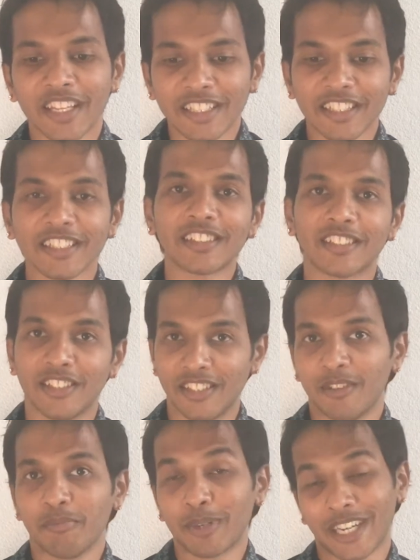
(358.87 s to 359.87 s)
This
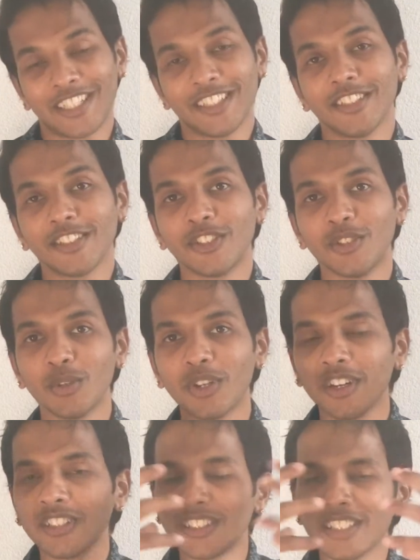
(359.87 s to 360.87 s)
practices in
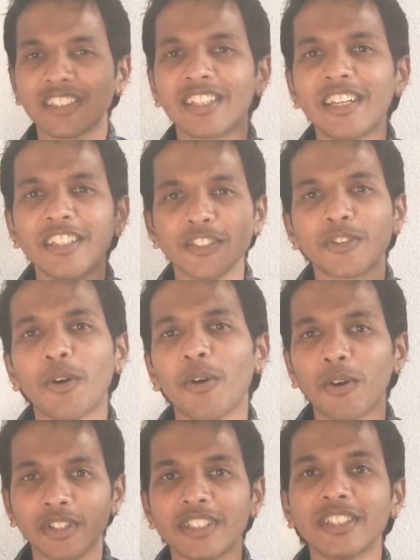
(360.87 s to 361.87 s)
yoga just clears
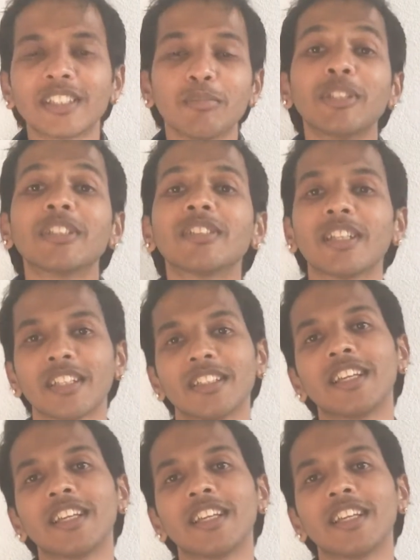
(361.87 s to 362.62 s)
all the disturbances that are